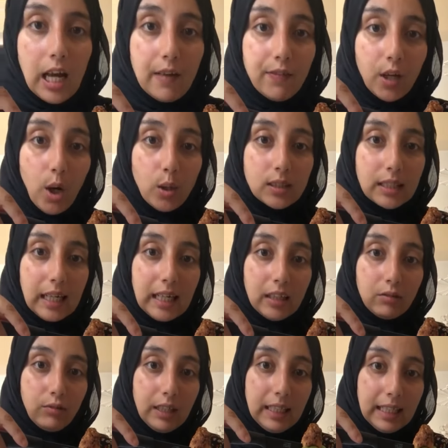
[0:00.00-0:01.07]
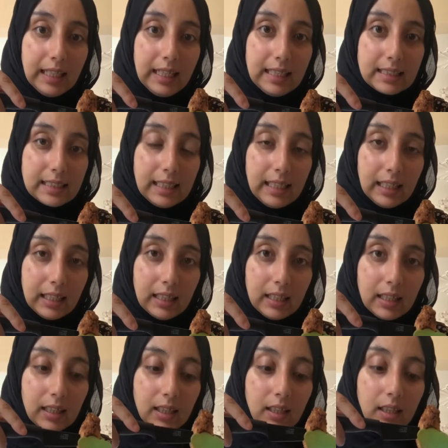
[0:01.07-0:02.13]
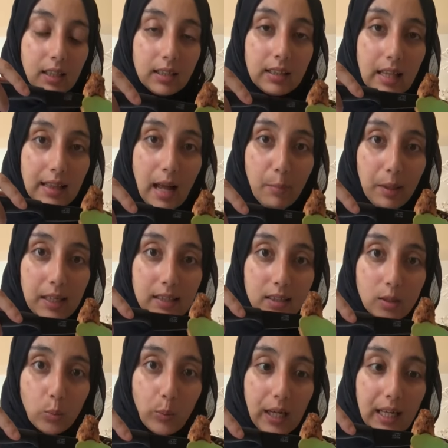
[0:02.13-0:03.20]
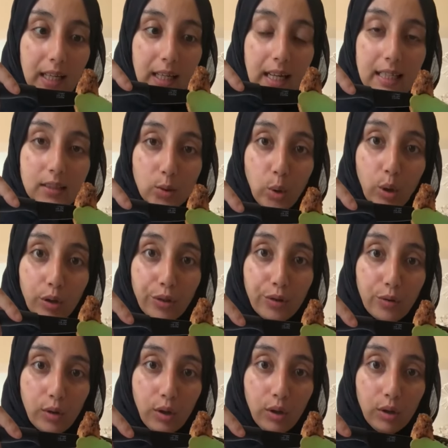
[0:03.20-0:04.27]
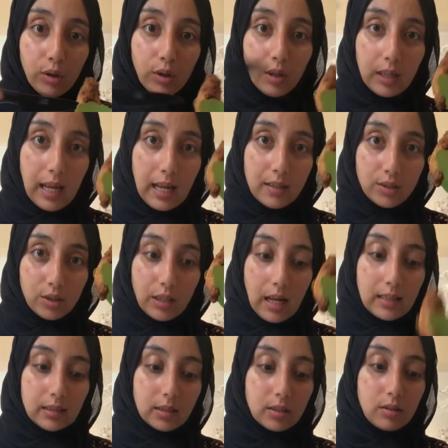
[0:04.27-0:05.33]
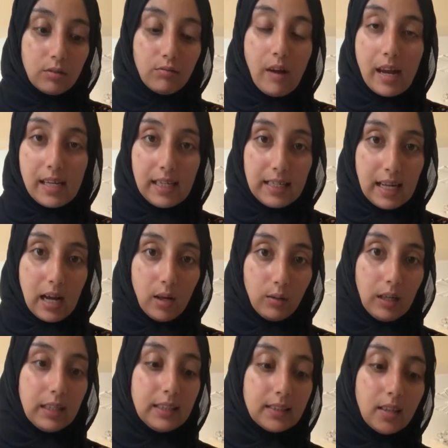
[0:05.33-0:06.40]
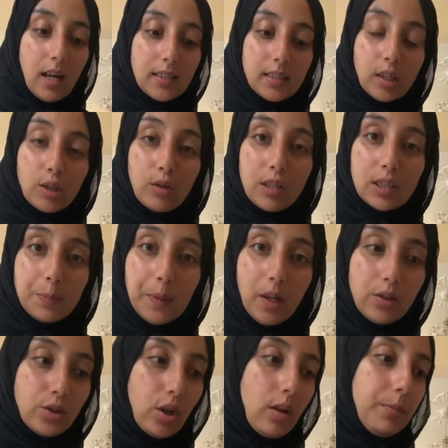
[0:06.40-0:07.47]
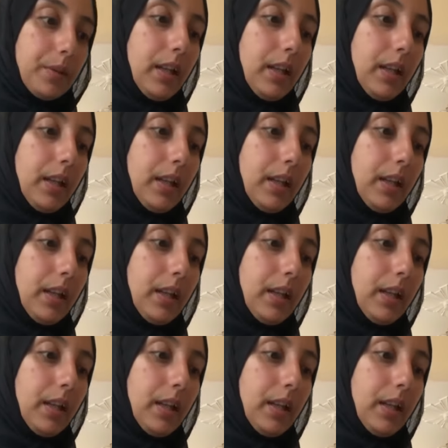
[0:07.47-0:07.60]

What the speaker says: If it goes in really easily, then that means the wing is cooked through. Okay, so that's ready now and it's nice and crispy on top.